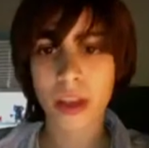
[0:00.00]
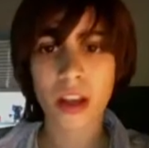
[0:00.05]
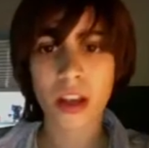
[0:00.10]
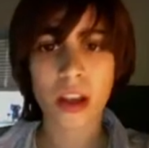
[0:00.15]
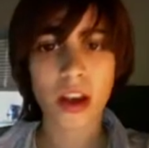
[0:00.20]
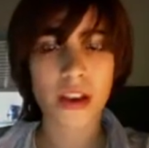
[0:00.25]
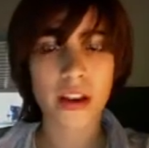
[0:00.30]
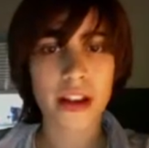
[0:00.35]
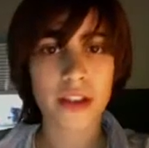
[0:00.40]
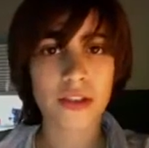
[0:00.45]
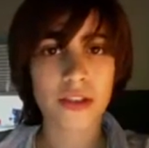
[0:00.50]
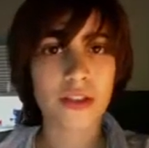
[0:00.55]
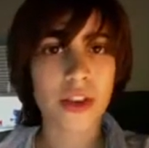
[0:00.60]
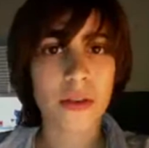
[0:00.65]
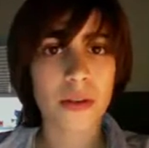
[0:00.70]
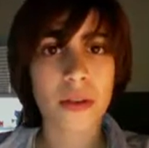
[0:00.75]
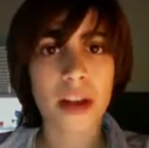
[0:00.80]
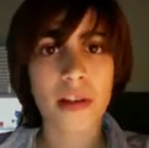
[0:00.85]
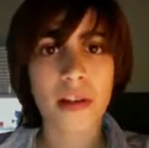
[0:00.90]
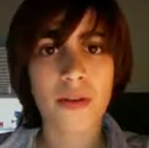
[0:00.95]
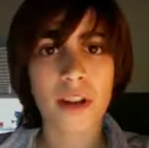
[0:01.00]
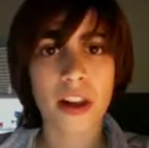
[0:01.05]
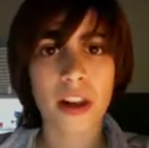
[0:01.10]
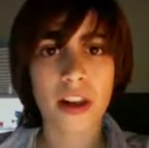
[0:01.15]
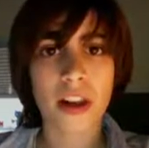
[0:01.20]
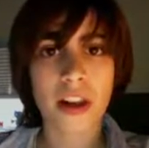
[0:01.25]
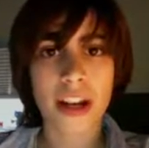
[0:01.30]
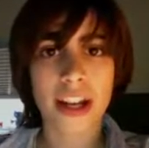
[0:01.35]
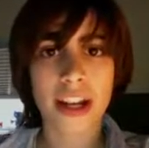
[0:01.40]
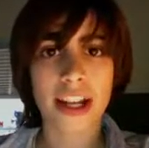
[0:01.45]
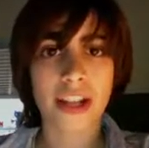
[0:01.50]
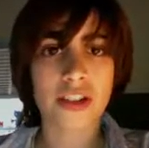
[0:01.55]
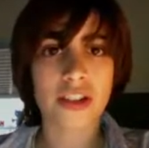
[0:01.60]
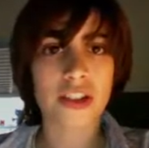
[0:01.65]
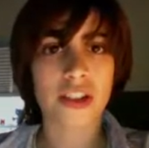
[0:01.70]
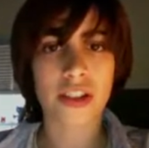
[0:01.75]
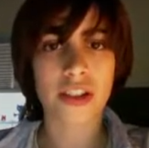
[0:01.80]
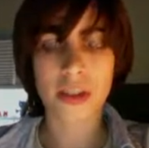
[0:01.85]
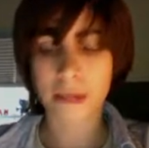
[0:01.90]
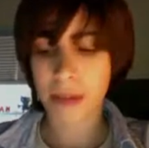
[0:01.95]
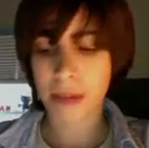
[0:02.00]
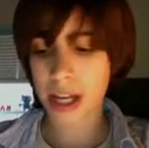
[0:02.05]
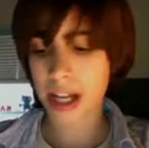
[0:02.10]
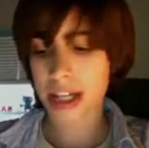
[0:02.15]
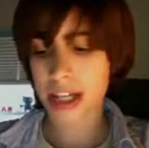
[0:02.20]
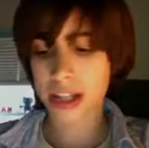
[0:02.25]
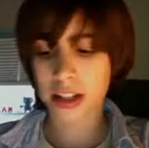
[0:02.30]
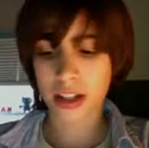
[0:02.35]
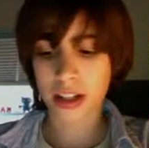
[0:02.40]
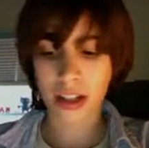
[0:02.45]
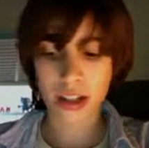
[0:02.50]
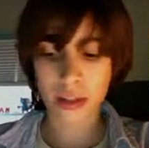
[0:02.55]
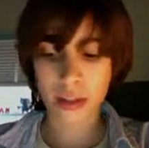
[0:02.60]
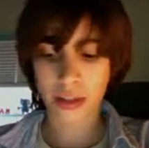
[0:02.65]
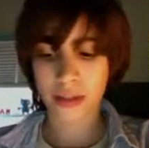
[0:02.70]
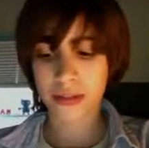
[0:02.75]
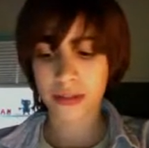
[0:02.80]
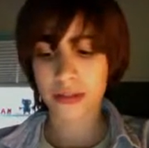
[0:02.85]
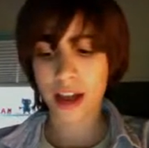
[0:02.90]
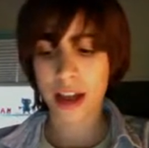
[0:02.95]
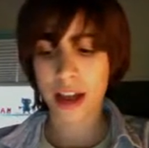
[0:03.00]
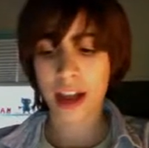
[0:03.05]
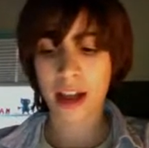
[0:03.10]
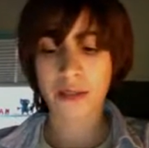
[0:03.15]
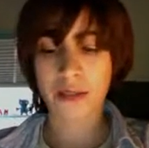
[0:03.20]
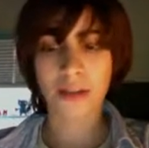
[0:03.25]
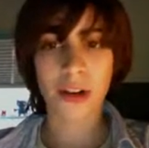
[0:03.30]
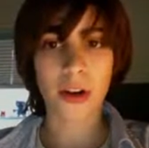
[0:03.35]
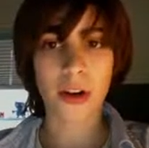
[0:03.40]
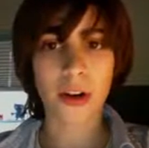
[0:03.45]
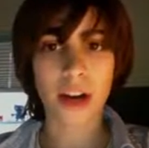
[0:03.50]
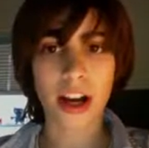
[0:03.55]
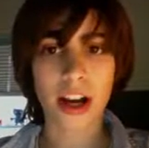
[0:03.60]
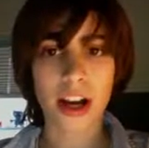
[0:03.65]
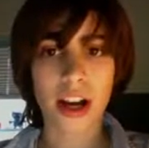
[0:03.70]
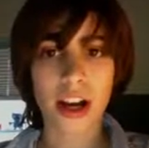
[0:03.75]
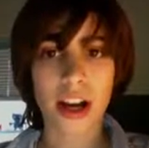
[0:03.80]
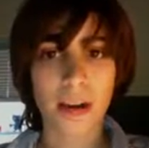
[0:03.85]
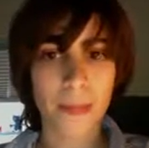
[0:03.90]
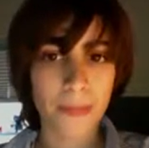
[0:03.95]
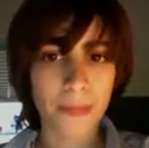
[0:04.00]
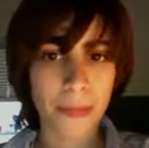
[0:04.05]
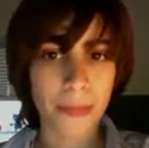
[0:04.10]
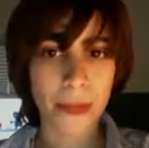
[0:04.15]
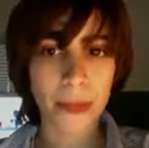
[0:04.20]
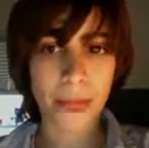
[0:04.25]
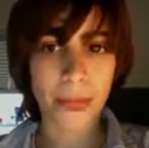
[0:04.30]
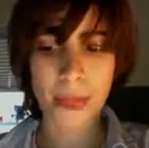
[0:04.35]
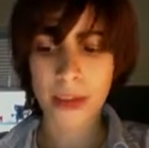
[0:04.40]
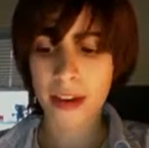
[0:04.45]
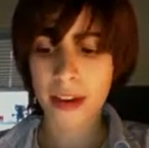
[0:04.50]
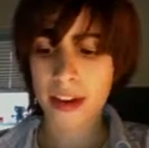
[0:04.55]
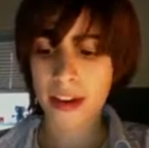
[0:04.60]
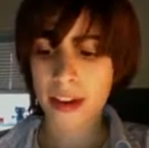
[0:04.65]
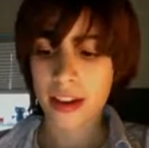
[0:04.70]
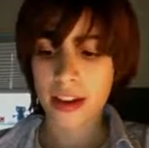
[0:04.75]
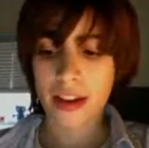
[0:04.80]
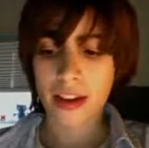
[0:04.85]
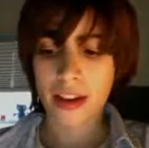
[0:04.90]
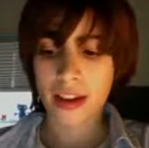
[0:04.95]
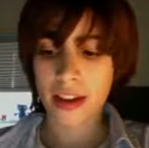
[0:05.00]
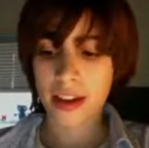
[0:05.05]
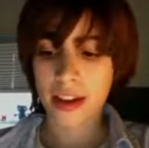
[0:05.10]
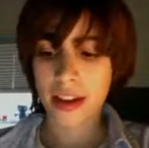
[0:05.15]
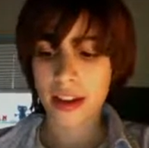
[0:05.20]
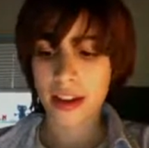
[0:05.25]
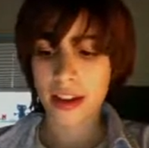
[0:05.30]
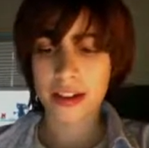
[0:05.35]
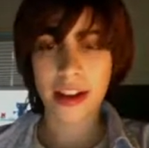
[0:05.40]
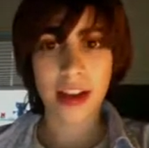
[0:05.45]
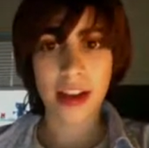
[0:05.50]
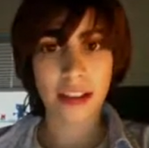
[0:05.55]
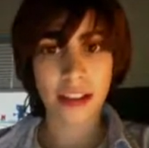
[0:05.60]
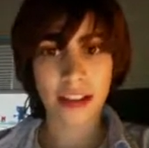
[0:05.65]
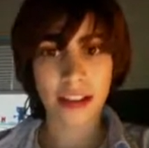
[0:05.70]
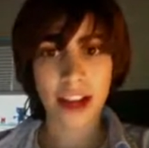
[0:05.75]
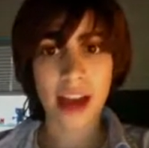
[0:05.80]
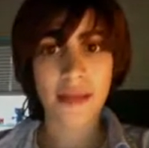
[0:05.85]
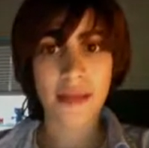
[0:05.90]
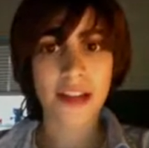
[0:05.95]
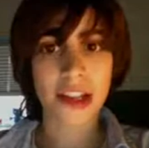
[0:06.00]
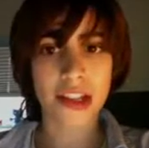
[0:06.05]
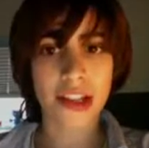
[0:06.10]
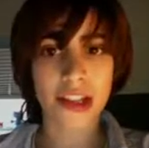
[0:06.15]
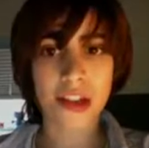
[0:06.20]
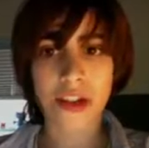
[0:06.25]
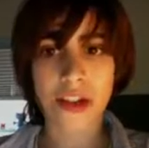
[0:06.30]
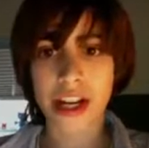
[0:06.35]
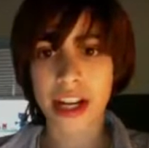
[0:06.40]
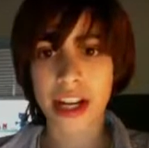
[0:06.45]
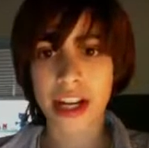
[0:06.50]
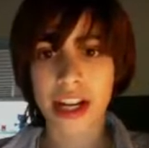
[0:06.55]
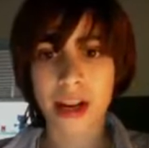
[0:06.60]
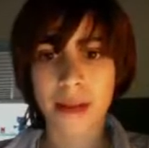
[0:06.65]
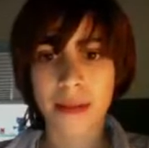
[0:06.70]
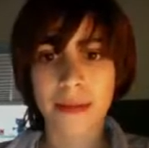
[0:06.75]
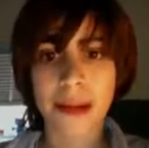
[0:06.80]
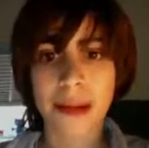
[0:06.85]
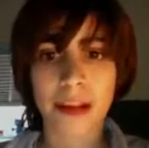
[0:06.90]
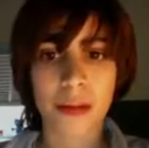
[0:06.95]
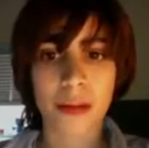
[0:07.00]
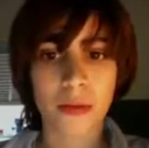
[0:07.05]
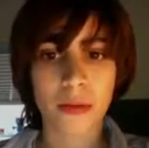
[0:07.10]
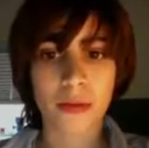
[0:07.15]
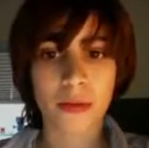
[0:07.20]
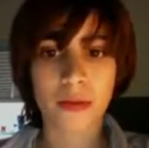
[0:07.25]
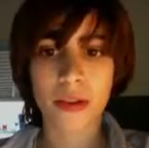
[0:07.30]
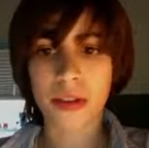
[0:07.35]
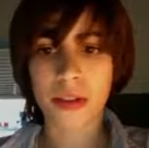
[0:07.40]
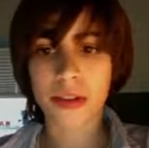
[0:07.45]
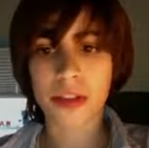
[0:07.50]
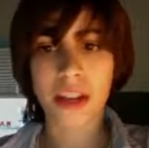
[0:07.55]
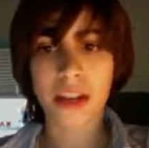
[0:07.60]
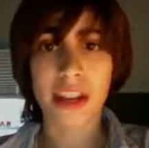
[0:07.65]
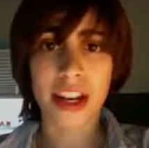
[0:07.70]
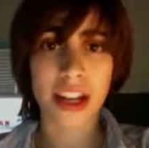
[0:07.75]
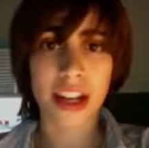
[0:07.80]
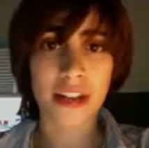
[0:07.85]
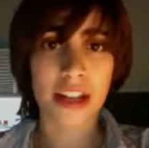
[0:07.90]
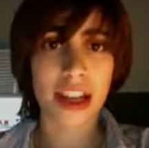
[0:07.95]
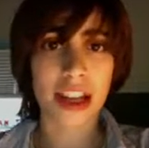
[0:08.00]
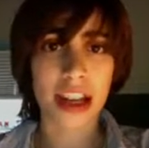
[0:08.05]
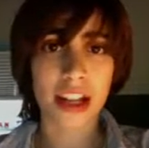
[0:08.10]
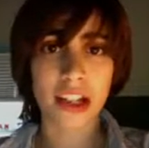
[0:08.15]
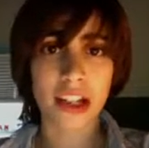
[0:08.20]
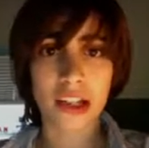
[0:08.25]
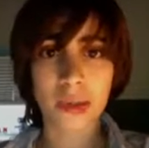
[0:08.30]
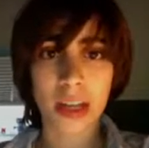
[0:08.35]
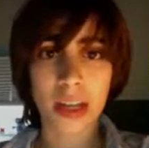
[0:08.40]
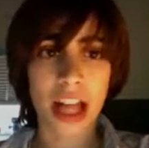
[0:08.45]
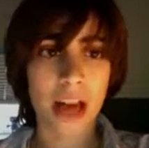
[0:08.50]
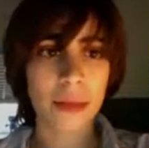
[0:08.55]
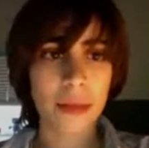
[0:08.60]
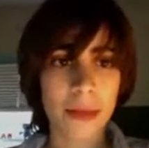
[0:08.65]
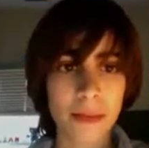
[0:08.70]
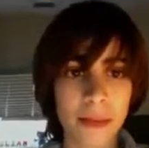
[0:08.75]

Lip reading: Alright, so now we have all our connections up. I can close my iPhone, and I'll just have this screen here, but you'll see that nothing actually will happen.